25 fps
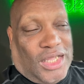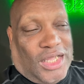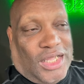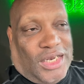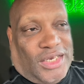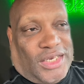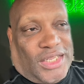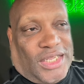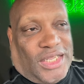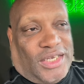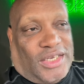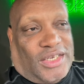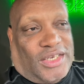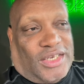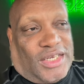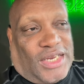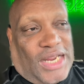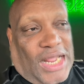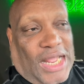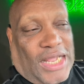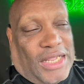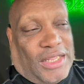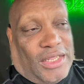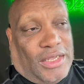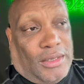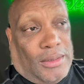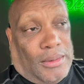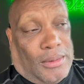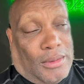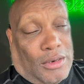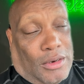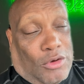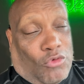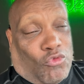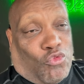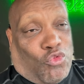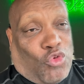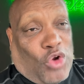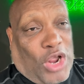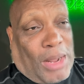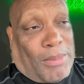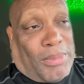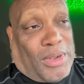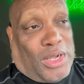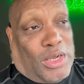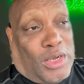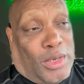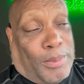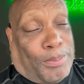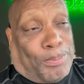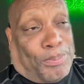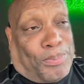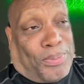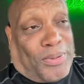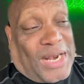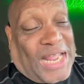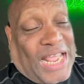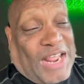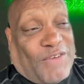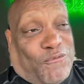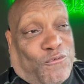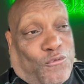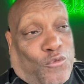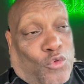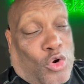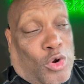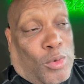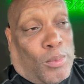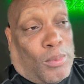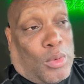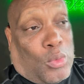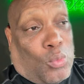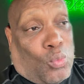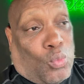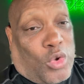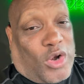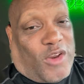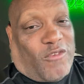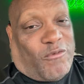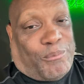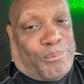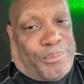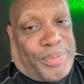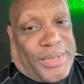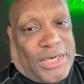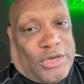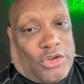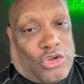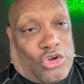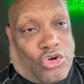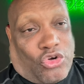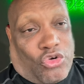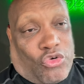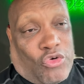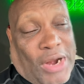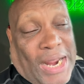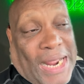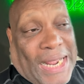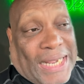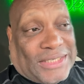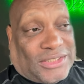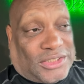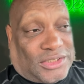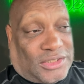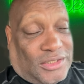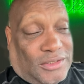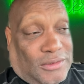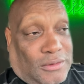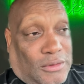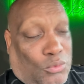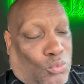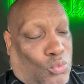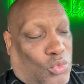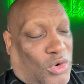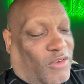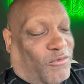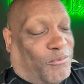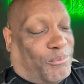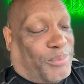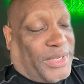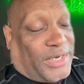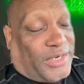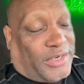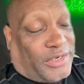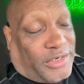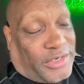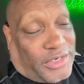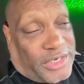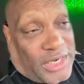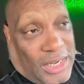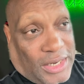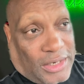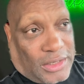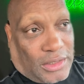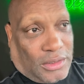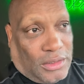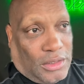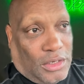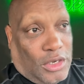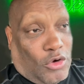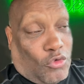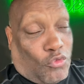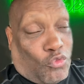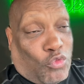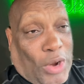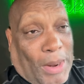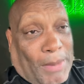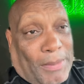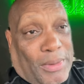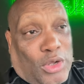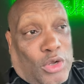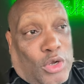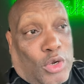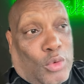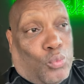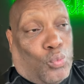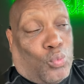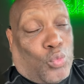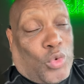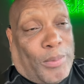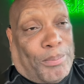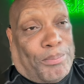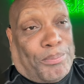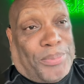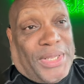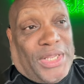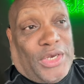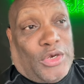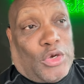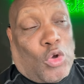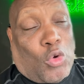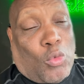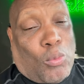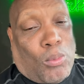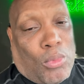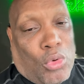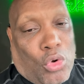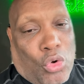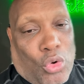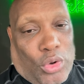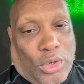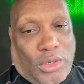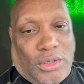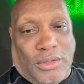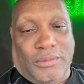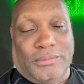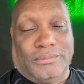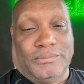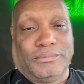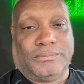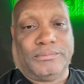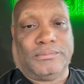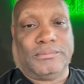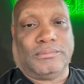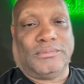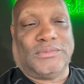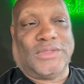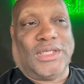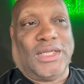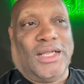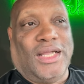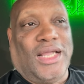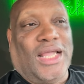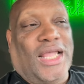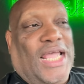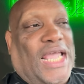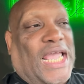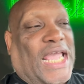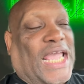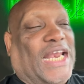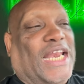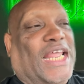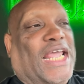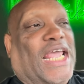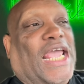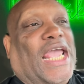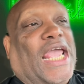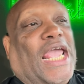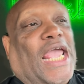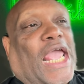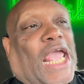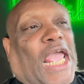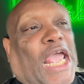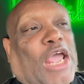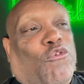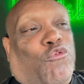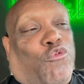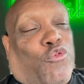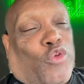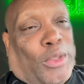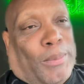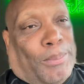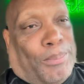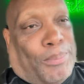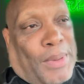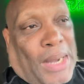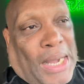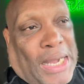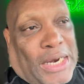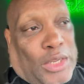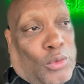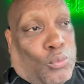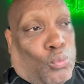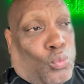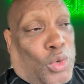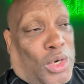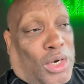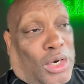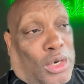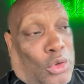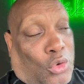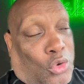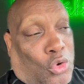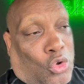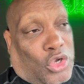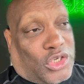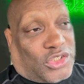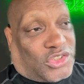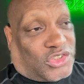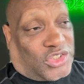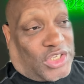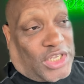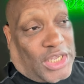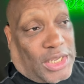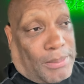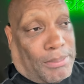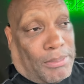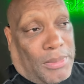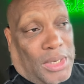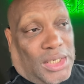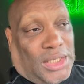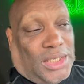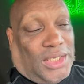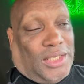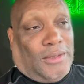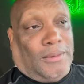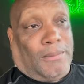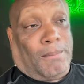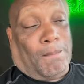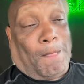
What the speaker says: The entire Robinhood platform would have been crashed, would have been done. Robinhood would be no more. And everybody would have lost their money.